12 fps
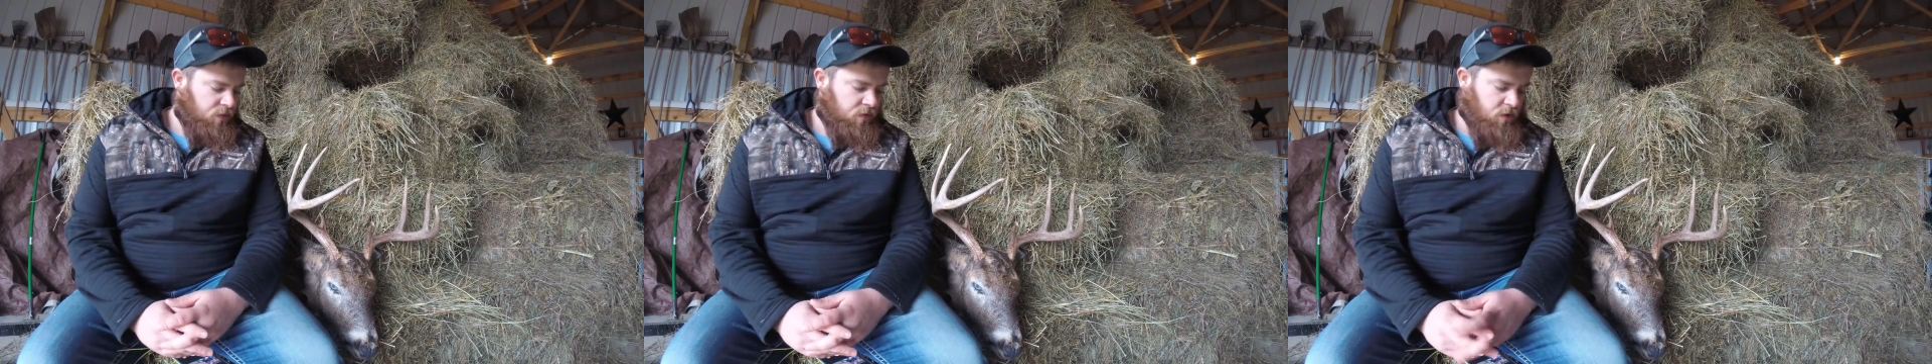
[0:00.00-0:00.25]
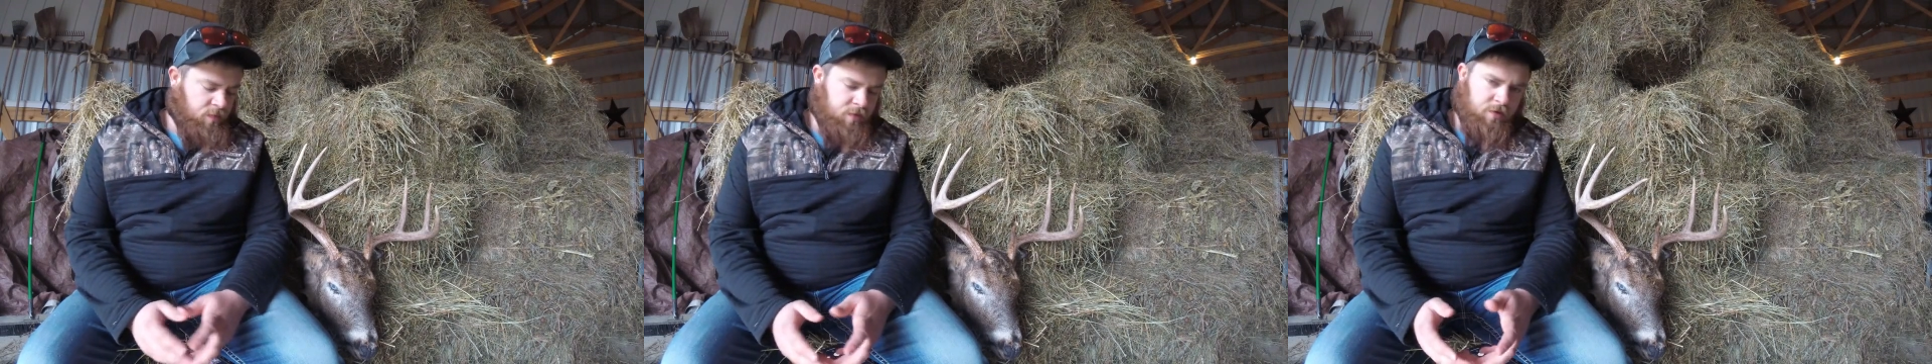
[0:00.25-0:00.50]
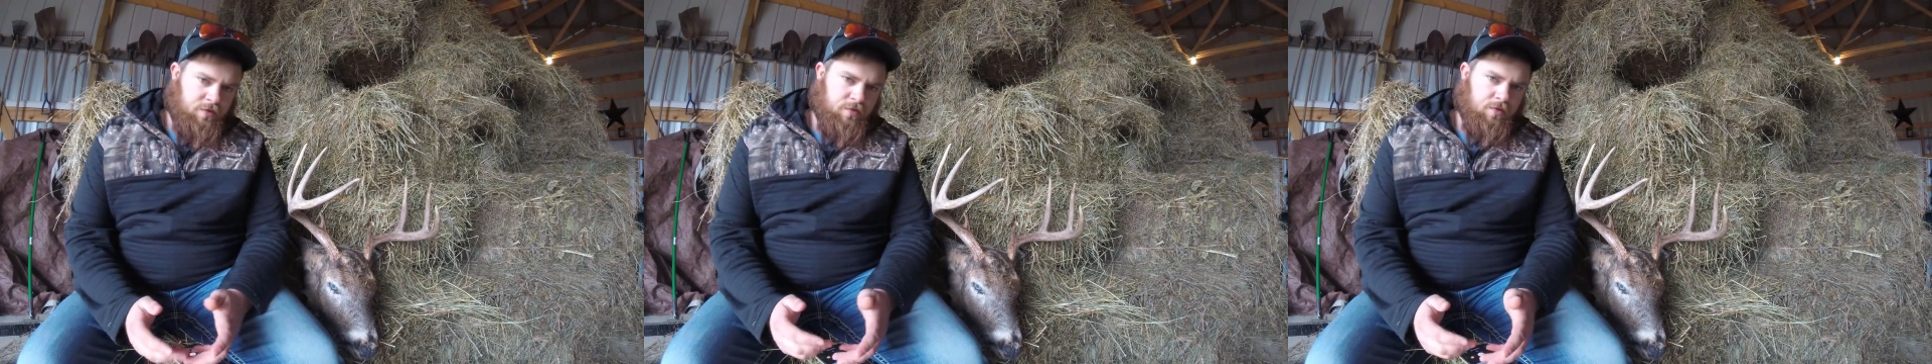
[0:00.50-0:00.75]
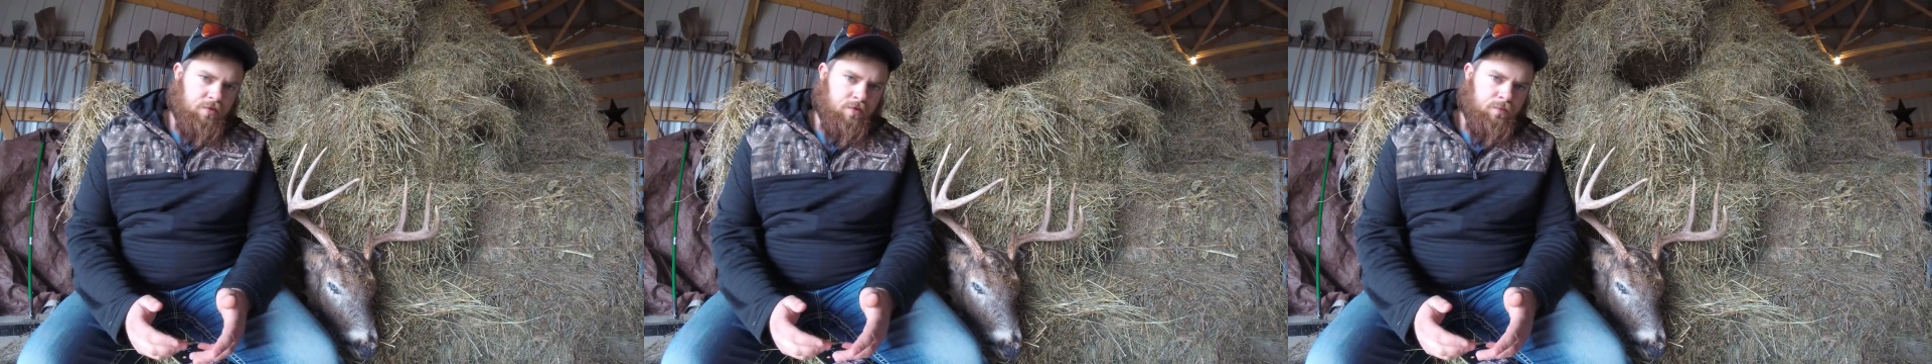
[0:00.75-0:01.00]
coming
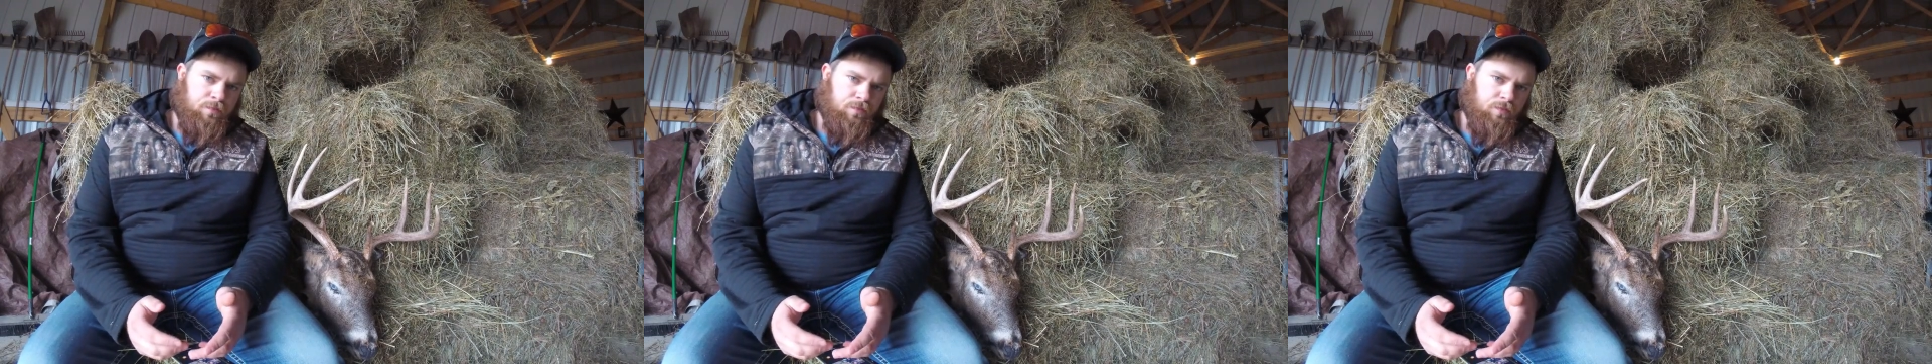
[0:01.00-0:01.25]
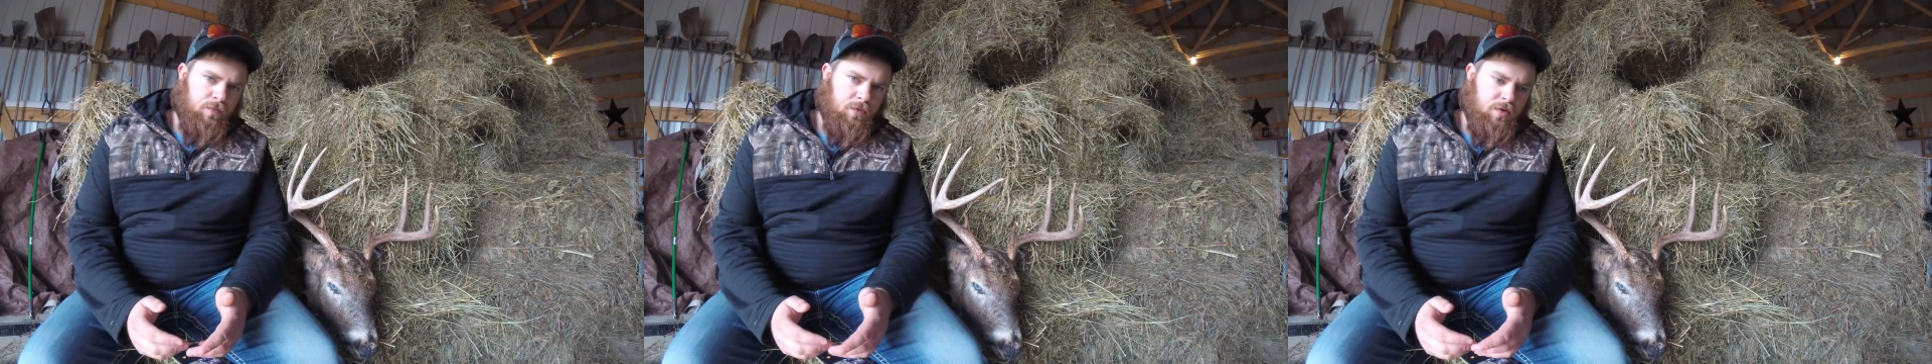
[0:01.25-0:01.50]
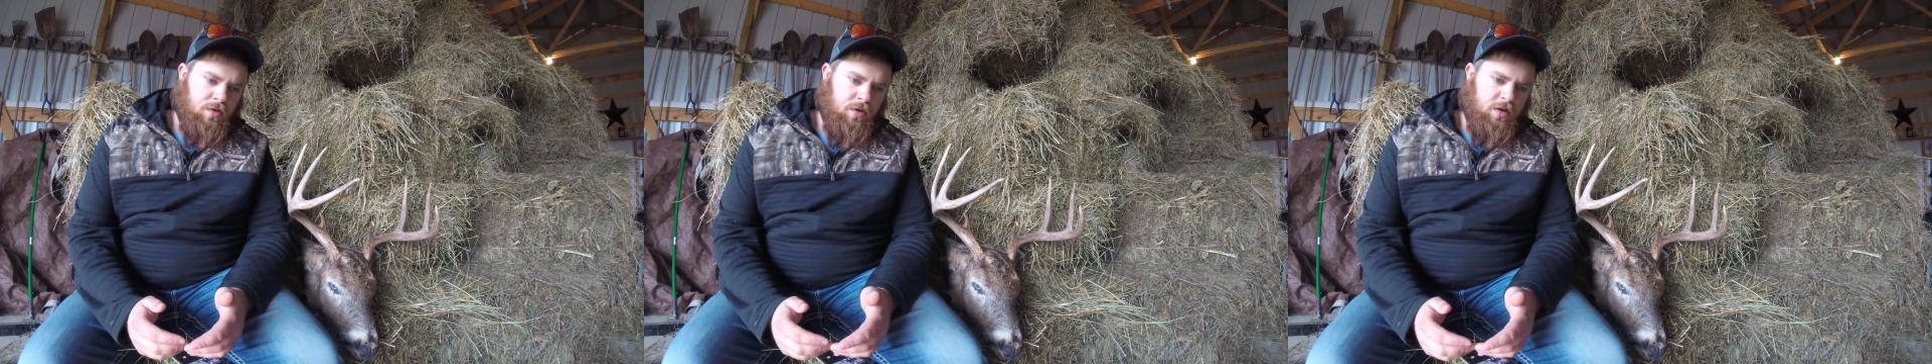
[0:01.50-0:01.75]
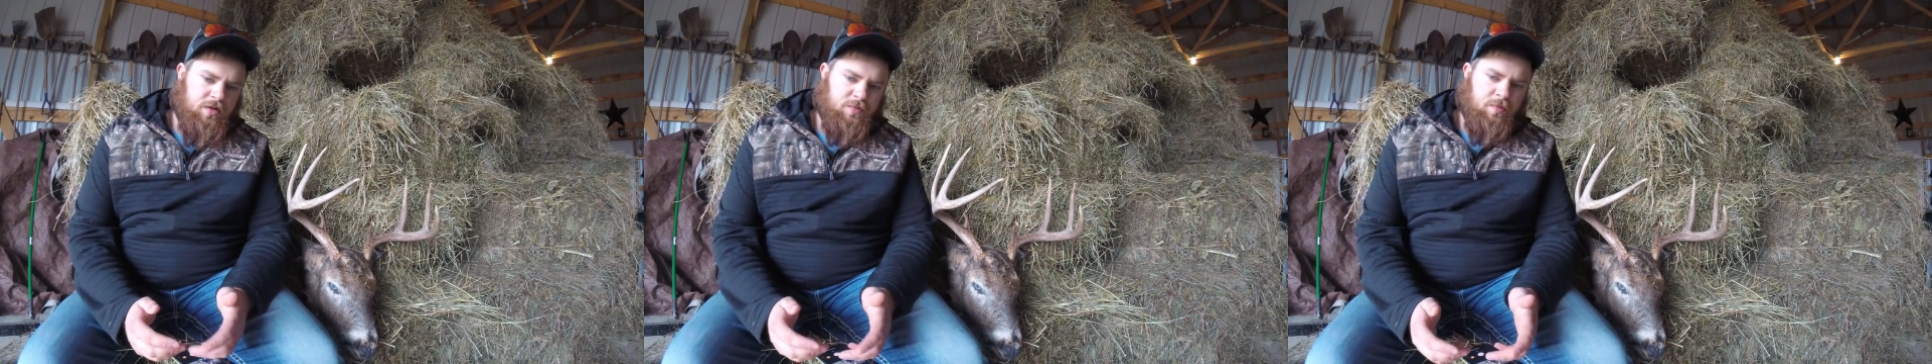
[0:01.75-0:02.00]
through and it's